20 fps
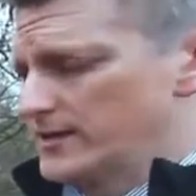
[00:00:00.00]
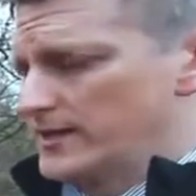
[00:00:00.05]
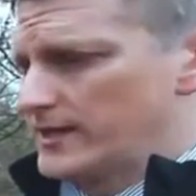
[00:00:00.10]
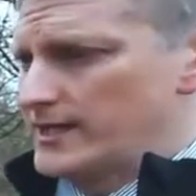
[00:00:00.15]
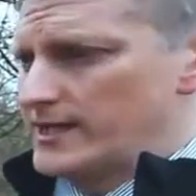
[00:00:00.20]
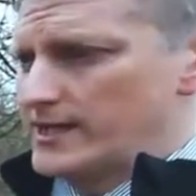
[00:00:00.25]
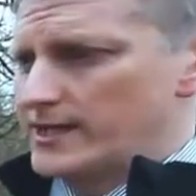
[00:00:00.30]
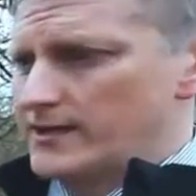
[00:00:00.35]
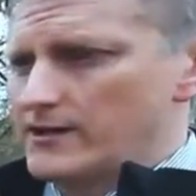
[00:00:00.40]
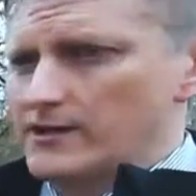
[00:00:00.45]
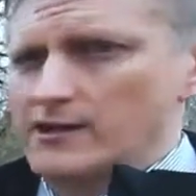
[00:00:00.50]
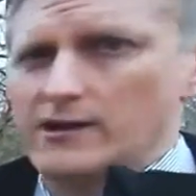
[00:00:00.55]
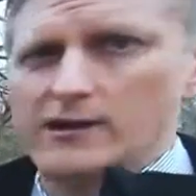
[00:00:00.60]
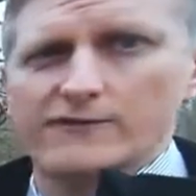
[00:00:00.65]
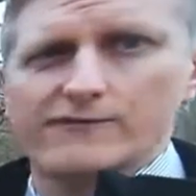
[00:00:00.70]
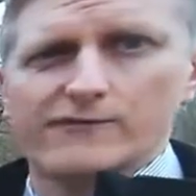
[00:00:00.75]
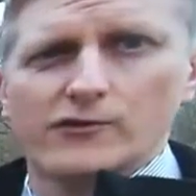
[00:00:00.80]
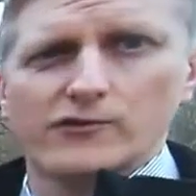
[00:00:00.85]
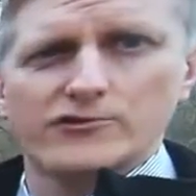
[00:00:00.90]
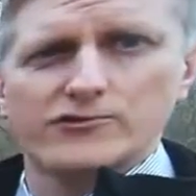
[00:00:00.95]
Here,
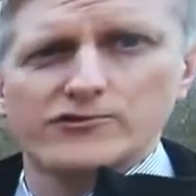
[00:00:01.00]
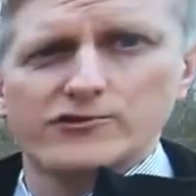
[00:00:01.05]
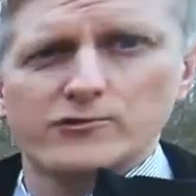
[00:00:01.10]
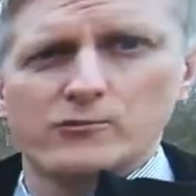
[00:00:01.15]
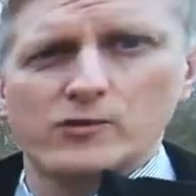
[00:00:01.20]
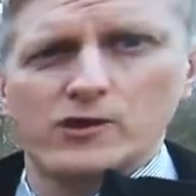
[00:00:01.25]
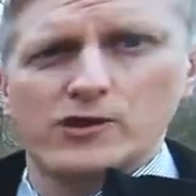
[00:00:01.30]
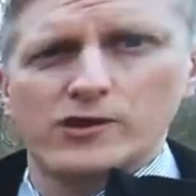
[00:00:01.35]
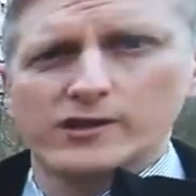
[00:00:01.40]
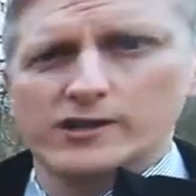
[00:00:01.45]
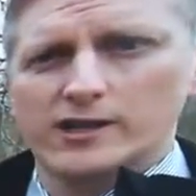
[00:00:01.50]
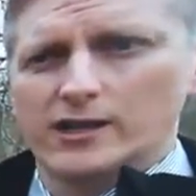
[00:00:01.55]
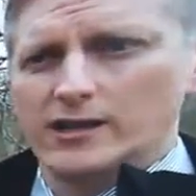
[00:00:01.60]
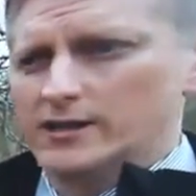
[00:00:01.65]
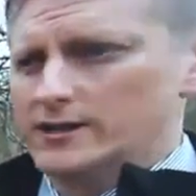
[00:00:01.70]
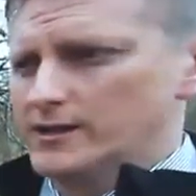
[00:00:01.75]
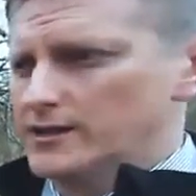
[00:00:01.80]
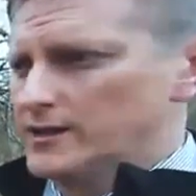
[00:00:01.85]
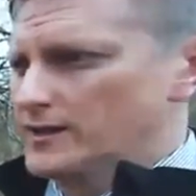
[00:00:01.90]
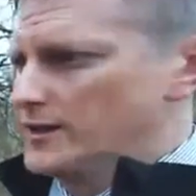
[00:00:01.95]
a forestry
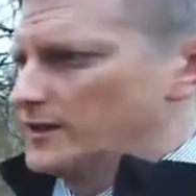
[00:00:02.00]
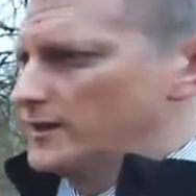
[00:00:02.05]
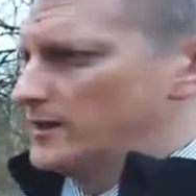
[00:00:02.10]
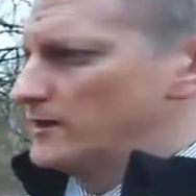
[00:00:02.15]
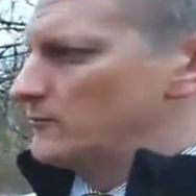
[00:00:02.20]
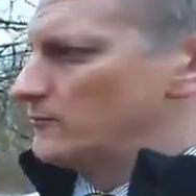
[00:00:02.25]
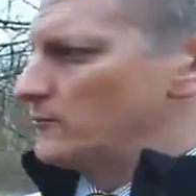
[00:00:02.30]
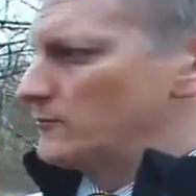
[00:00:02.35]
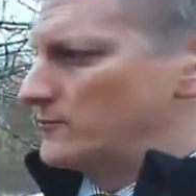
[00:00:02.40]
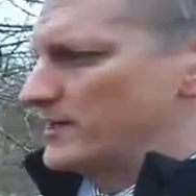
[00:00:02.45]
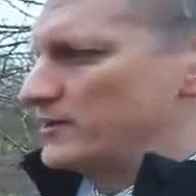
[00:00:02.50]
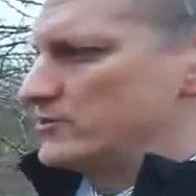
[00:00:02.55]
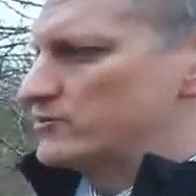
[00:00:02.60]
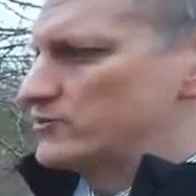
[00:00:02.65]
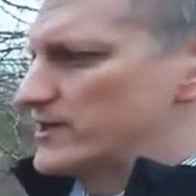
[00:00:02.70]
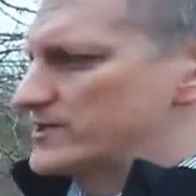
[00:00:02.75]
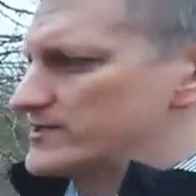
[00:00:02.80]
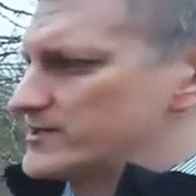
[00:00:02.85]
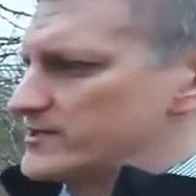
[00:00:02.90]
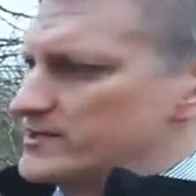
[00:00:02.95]
worker would be
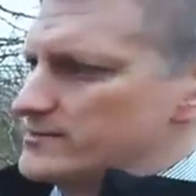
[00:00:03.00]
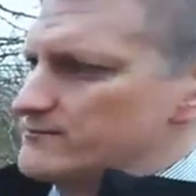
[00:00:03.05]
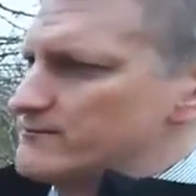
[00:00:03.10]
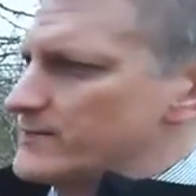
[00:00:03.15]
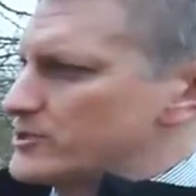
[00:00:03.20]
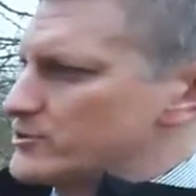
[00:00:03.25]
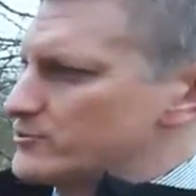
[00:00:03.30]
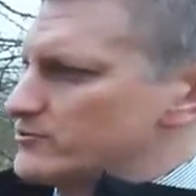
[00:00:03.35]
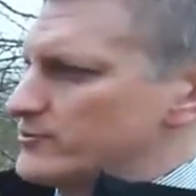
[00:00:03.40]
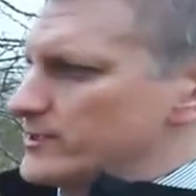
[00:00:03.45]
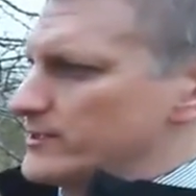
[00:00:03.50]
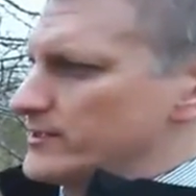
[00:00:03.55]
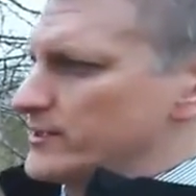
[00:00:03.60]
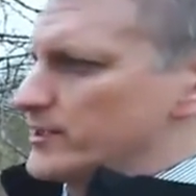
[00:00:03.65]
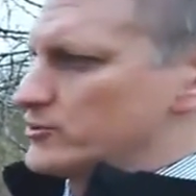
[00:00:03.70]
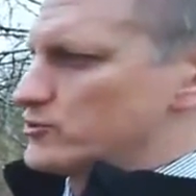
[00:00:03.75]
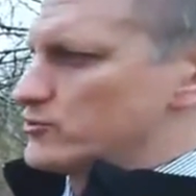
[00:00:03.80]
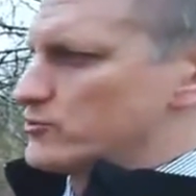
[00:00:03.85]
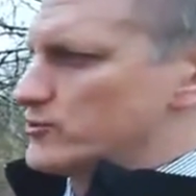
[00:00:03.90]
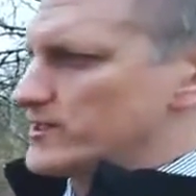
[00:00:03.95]
interested in measuring
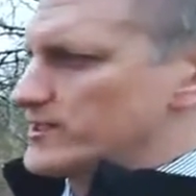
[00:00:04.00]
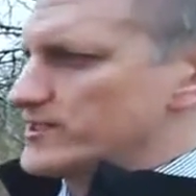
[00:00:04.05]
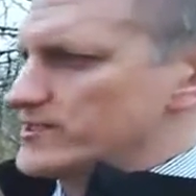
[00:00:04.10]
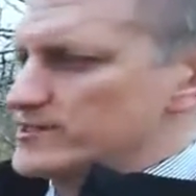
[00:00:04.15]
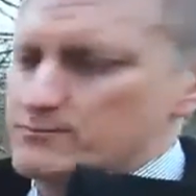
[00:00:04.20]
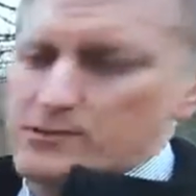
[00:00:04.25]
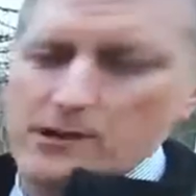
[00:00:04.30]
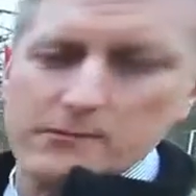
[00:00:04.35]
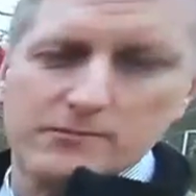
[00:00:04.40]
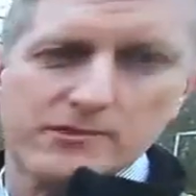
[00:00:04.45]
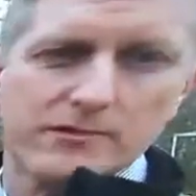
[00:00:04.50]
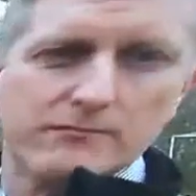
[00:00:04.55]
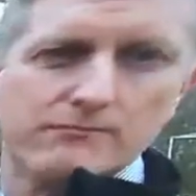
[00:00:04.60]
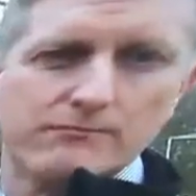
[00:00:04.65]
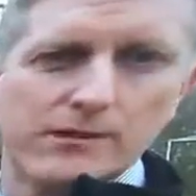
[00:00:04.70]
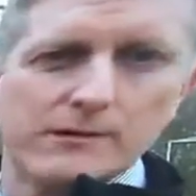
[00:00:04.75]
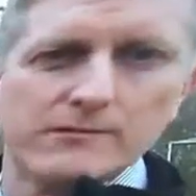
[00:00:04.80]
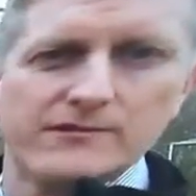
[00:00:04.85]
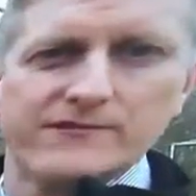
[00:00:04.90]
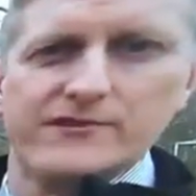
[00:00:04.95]
trees,
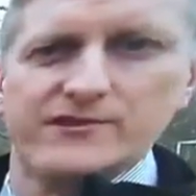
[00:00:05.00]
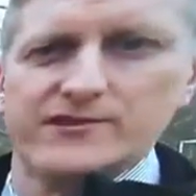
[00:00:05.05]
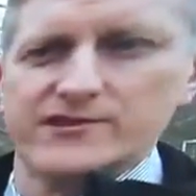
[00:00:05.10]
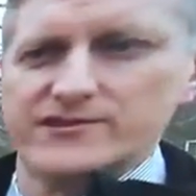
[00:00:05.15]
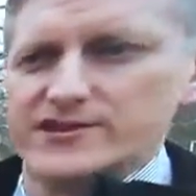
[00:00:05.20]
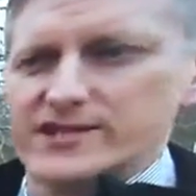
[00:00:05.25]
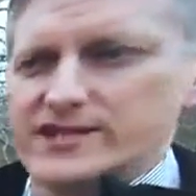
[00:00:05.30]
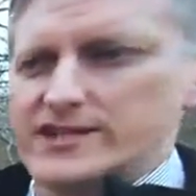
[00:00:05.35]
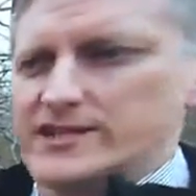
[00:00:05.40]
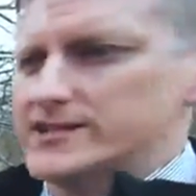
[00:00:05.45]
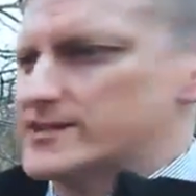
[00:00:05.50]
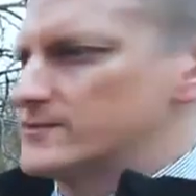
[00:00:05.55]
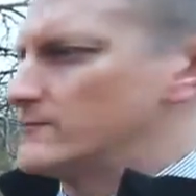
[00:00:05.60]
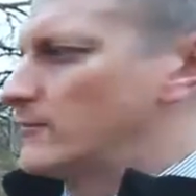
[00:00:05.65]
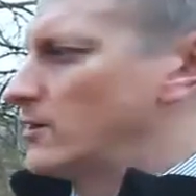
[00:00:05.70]
perhaps for disease.